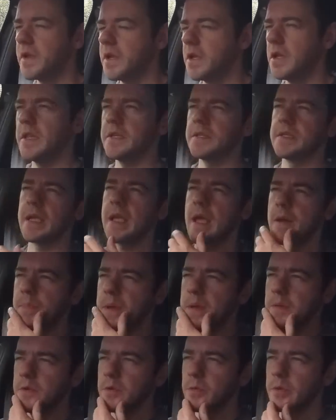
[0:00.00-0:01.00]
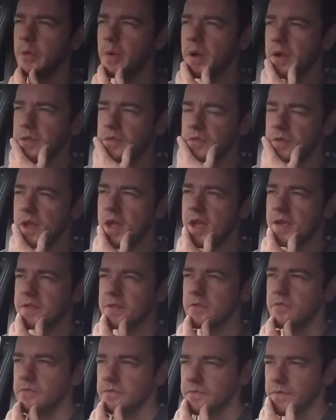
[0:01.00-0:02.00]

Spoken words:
Unless I get a BMW i3S and